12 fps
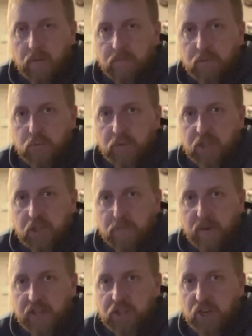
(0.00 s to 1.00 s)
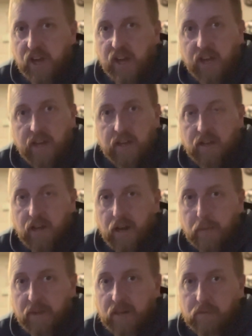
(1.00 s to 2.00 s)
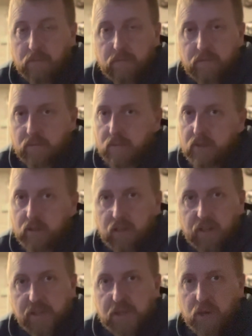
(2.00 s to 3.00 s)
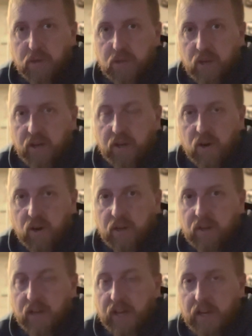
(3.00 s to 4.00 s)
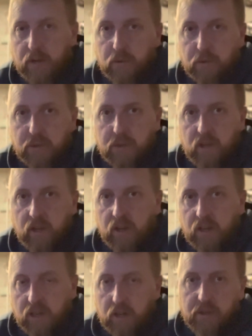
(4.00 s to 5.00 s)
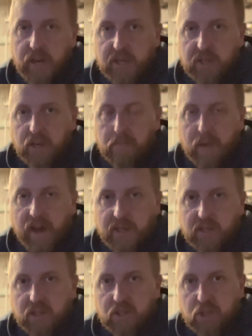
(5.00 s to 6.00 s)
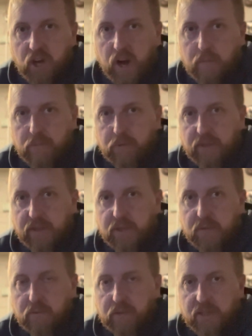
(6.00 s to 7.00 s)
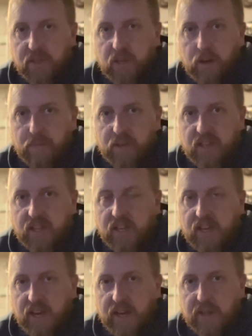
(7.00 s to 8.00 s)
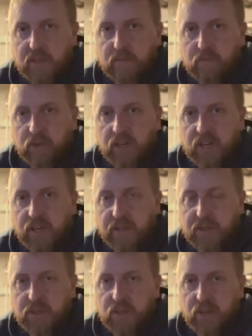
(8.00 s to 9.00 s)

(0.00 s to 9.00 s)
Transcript: Switches by Jay, I mean, the list goes on. And of course, you know, guys like Max at the shop with his company that he has and what he does.